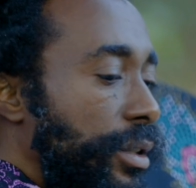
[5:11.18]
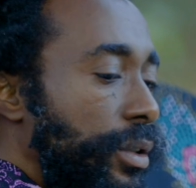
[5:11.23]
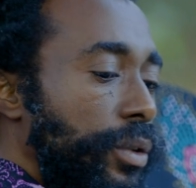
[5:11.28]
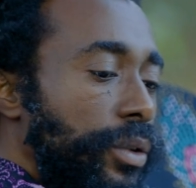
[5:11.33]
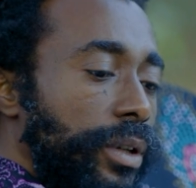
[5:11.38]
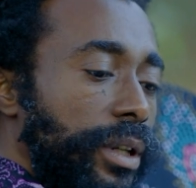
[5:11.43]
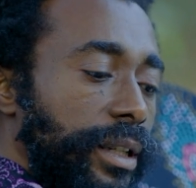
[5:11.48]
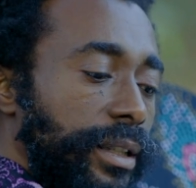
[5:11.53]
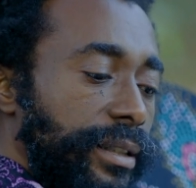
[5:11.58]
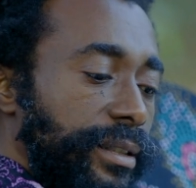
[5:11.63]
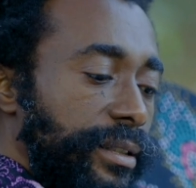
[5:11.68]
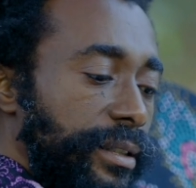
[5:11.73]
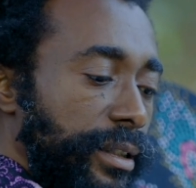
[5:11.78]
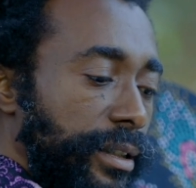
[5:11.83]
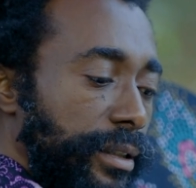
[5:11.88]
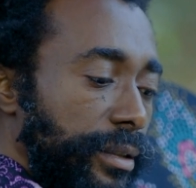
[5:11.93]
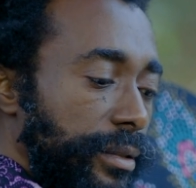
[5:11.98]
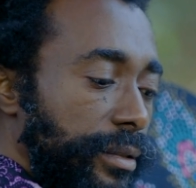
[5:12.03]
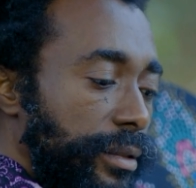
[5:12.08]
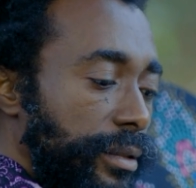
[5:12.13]
a local
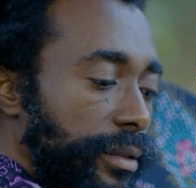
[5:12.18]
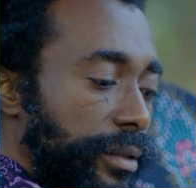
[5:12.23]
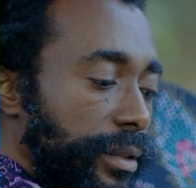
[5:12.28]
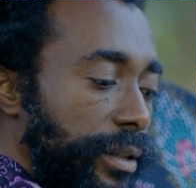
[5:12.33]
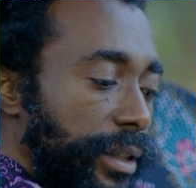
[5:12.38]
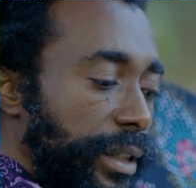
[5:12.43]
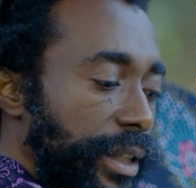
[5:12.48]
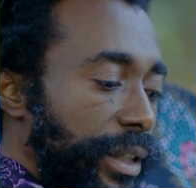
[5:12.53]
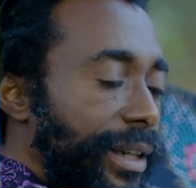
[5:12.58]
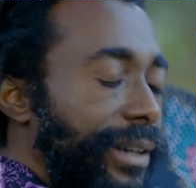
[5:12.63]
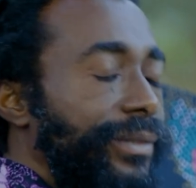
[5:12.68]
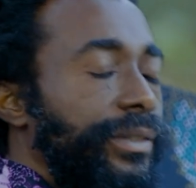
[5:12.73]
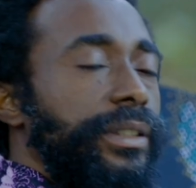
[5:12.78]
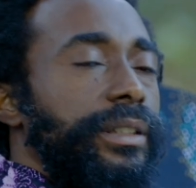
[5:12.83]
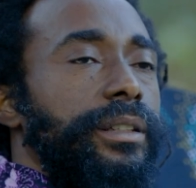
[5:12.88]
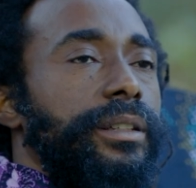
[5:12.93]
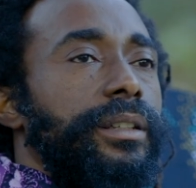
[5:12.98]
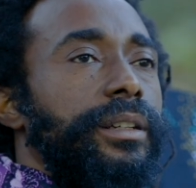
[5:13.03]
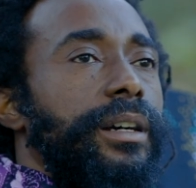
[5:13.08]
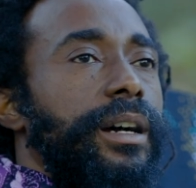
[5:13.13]
thing. You have
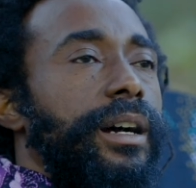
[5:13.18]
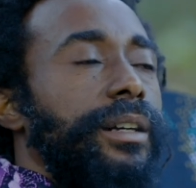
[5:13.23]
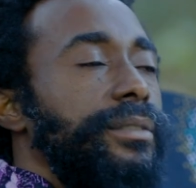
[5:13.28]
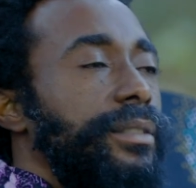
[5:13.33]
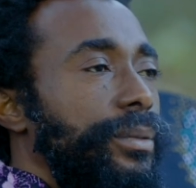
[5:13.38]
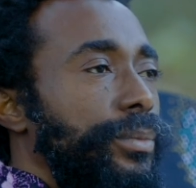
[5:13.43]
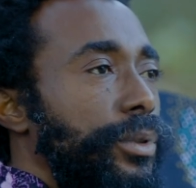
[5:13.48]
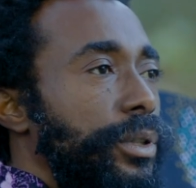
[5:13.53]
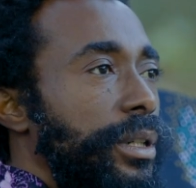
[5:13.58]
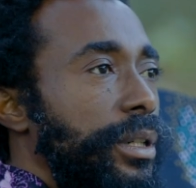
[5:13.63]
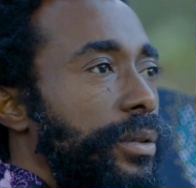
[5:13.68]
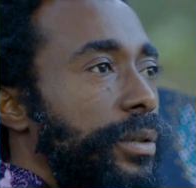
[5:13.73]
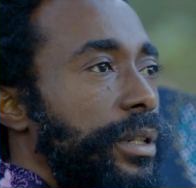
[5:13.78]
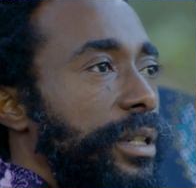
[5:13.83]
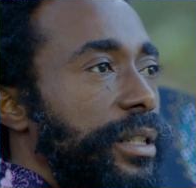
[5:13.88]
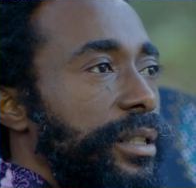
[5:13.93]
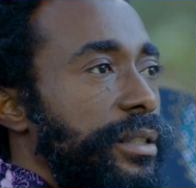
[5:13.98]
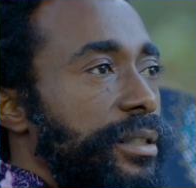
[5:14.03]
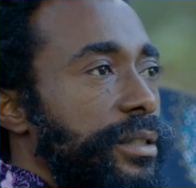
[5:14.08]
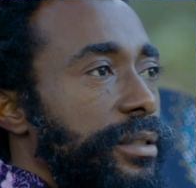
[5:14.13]
the Actor Boy
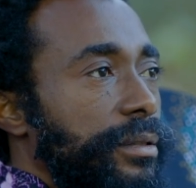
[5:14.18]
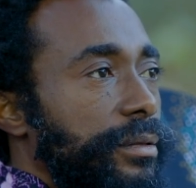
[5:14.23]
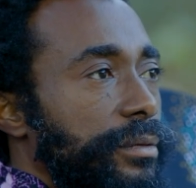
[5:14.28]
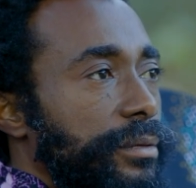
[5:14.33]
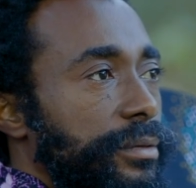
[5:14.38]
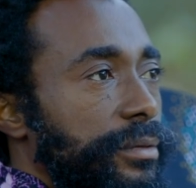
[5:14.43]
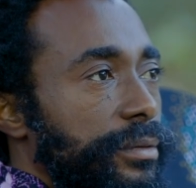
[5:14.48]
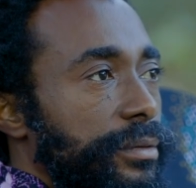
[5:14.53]
Awards.